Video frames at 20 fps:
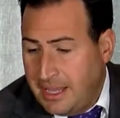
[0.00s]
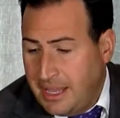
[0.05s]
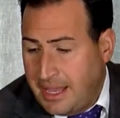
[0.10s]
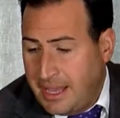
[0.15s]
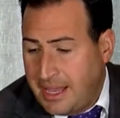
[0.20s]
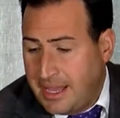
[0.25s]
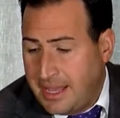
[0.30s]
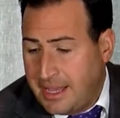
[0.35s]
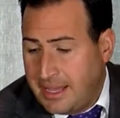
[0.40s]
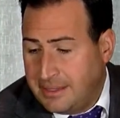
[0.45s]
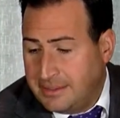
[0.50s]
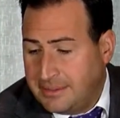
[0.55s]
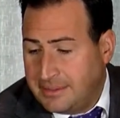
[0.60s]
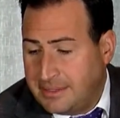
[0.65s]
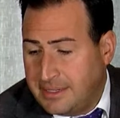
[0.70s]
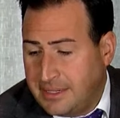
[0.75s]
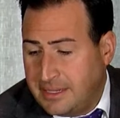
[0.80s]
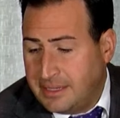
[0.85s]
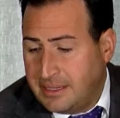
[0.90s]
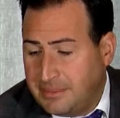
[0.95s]
And
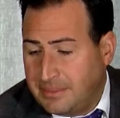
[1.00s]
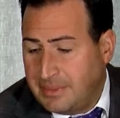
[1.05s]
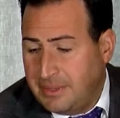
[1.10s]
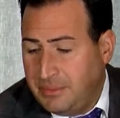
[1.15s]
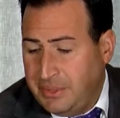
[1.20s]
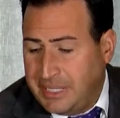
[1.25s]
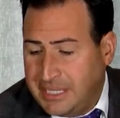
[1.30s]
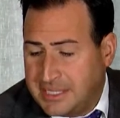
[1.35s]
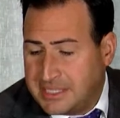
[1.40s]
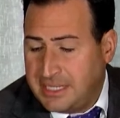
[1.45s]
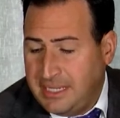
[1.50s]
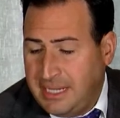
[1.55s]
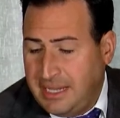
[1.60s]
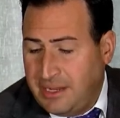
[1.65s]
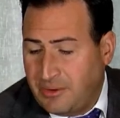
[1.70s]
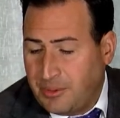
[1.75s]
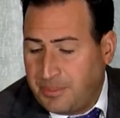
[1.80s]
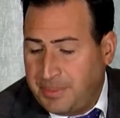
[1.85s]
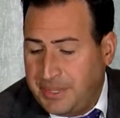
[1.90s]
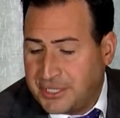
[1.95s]
you can see
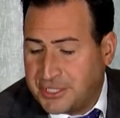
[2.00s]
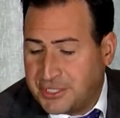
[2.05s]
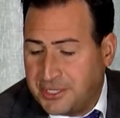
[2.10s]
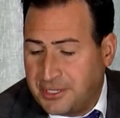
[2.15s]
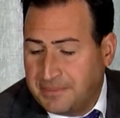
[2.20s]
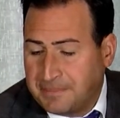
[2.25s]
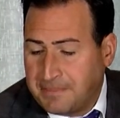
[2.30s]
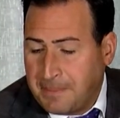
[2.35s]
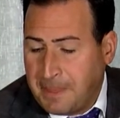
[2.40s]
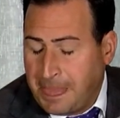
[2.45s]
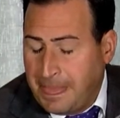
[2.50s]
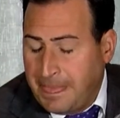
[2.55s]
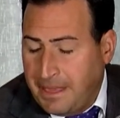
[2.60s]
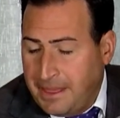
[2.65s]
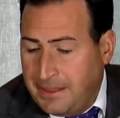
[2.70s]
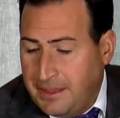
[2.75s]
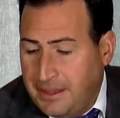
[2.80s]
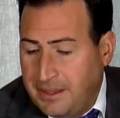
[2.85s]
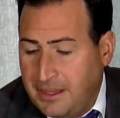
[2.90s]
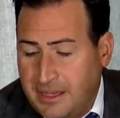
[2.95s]
here a picture.
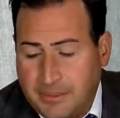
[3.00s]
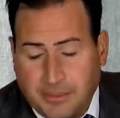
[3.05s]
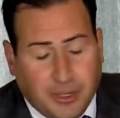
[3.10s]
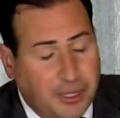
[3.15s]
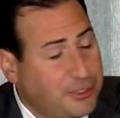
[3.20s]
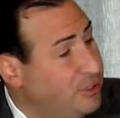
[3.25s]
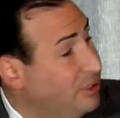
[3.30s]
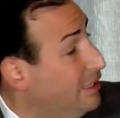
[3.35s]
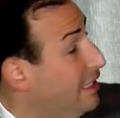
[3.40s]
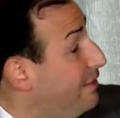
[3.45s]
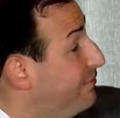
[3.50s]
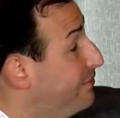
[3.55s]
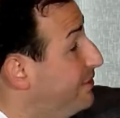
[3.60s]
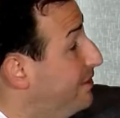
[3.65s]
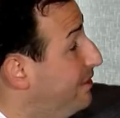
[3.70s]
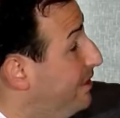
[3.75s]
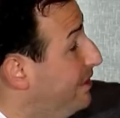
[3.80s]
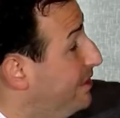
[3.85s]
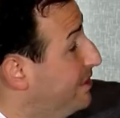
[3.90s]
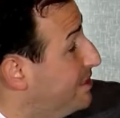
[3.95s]
On your left
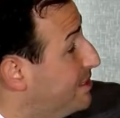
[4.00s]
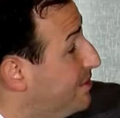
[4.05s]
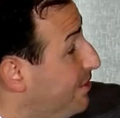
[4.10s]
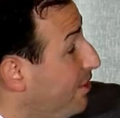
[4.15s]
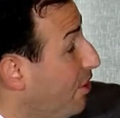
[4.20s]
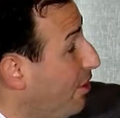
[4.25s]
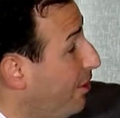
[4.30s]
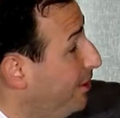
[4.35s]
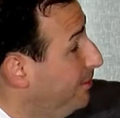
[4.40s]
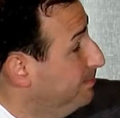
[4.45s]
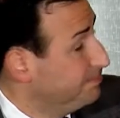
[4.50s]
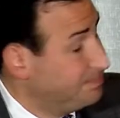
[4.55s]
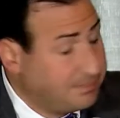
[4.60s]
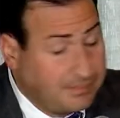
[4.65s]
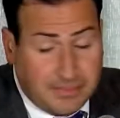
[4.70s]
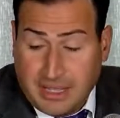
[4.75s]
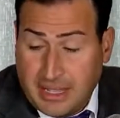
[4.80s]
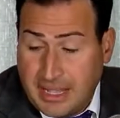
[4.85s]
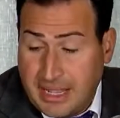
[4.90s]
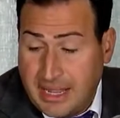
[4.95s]
is the heart,
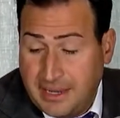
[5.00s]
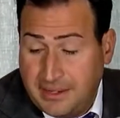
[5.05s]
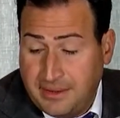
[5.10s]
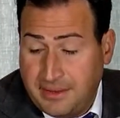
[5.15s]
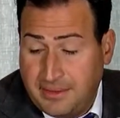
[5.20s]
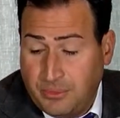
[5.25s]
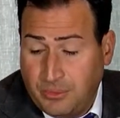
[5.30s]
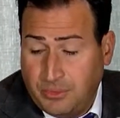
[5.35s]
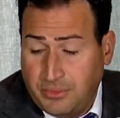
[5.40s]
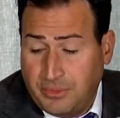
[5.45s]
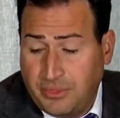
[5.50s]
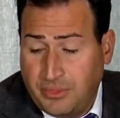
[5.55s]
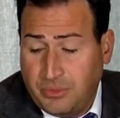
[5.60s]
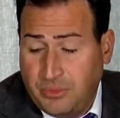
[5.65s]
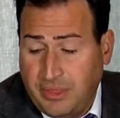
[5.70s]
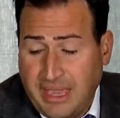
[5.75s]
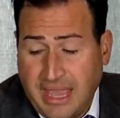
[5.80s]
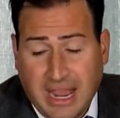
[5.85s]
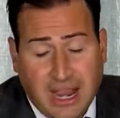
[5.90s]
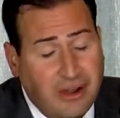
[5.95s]
and
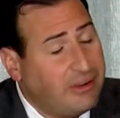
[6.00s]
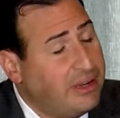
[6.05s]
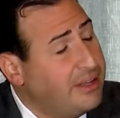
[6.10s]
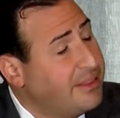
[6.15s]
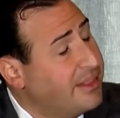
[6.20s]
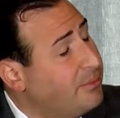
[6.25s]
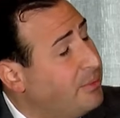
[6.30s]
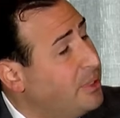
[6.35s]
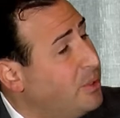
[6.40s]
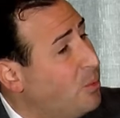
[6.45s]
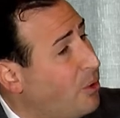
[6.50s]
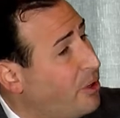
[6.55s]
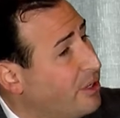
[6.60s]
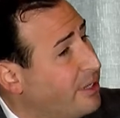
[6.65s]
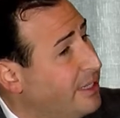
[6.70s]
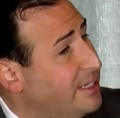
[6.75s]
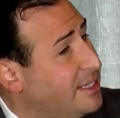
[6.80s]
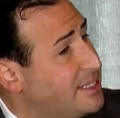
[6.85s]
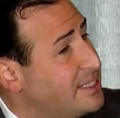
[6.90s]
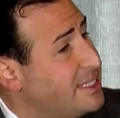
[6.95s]
the area that we work
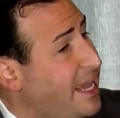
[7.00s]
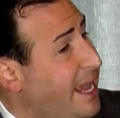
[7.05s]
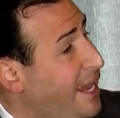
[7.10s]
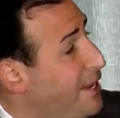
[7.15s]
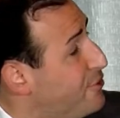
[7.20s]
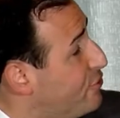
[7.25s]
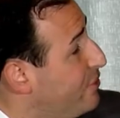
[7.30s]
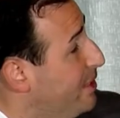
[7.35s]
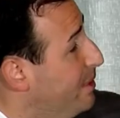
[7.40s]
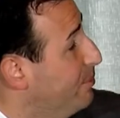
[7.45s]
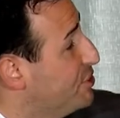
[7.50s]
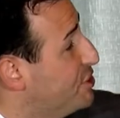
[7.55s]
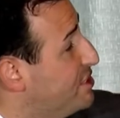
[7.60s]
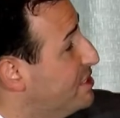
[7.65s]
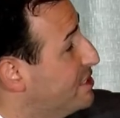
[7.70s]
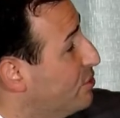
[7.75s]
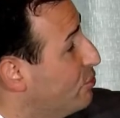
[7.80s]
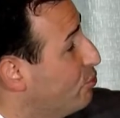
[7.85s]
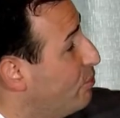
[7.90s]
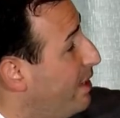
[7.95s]
in is the atrium, which is
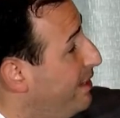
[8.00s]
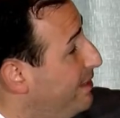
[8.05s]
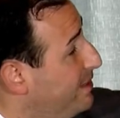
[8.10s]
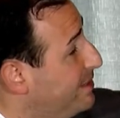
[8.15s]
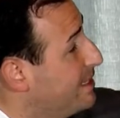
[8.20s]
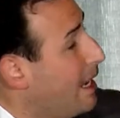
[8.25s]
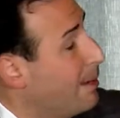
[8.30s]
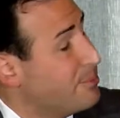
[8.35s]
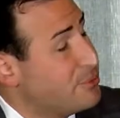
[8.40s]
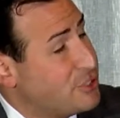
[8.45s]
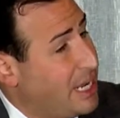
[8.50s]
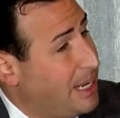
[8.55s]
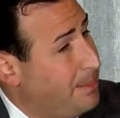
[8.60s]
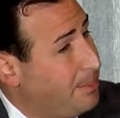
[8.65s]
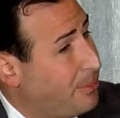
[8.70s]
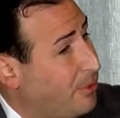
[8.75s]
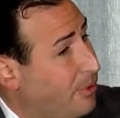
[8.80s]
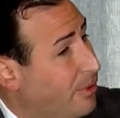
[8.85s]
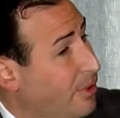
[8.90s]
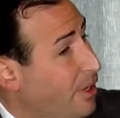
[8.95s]
the red top
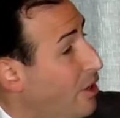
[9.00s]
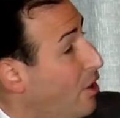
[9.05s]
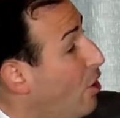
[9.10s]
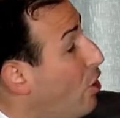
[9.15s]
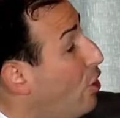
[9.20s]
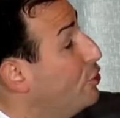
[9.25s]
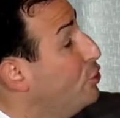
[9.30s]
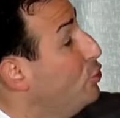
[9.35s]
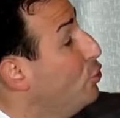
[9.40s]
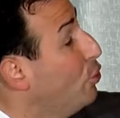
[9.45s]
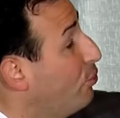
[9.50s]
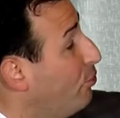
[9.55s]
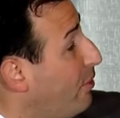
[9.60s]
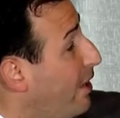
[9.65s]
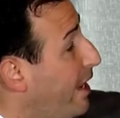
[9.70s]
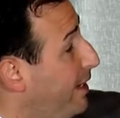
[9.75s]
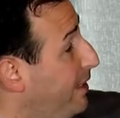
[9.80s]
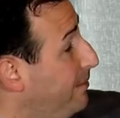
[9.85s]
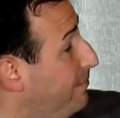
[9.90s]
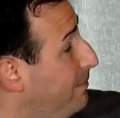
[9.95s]
chamber on your
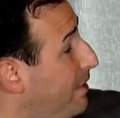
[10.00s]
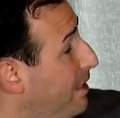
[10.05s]
right.